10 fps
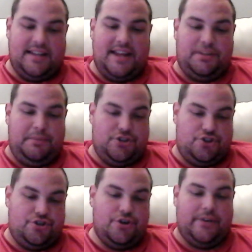This has to be the
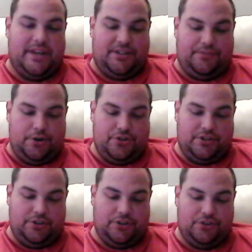showcase
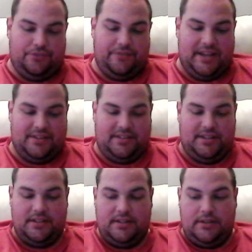version to look so
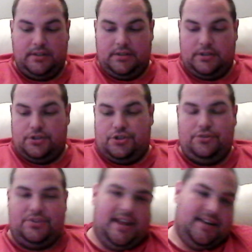fancy.
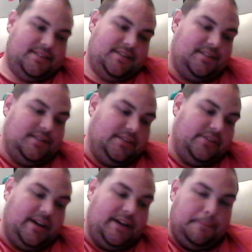2 cents.
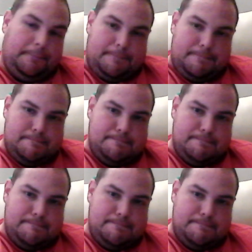Okay.